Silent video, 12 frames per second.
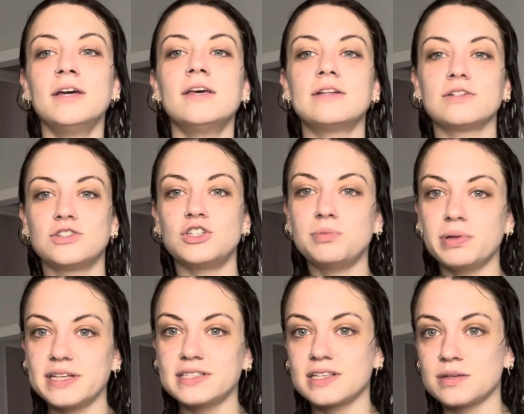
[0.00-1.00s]
There's 2
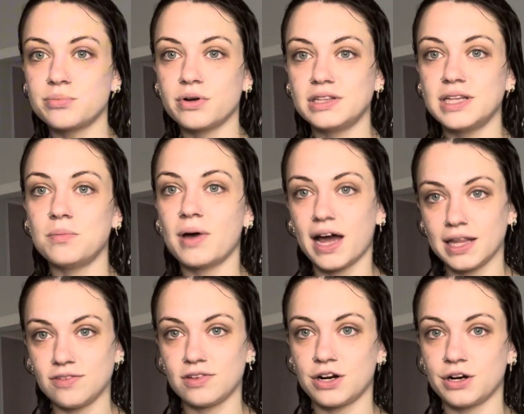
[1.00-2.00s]
places in Brooklyn, but I
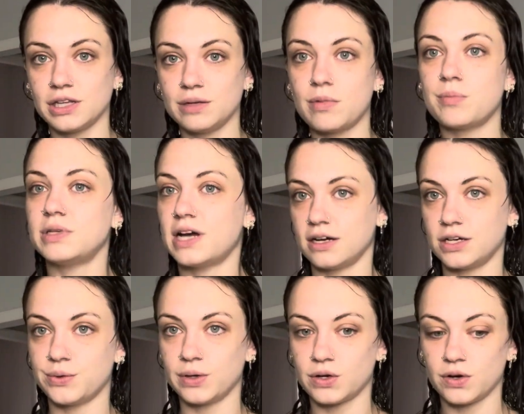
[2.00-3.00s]
live in Harlem. I'm not
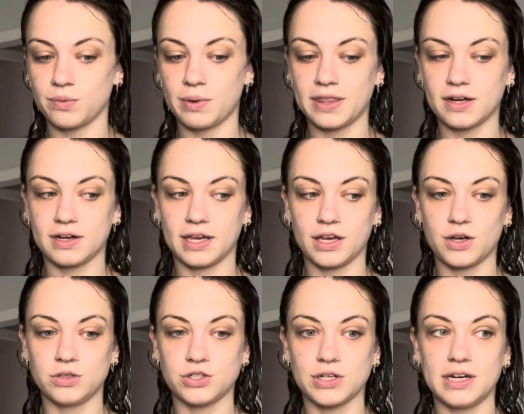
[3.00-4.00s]
going all the way there to get
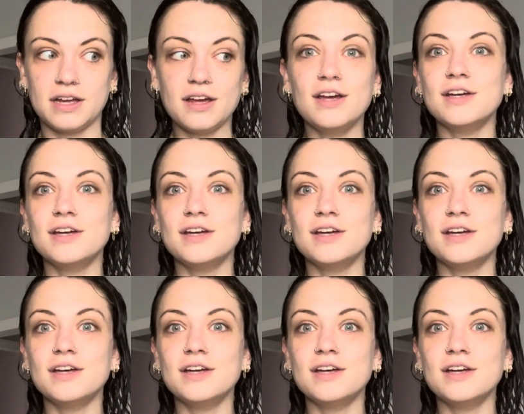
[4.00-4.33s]
Koshary.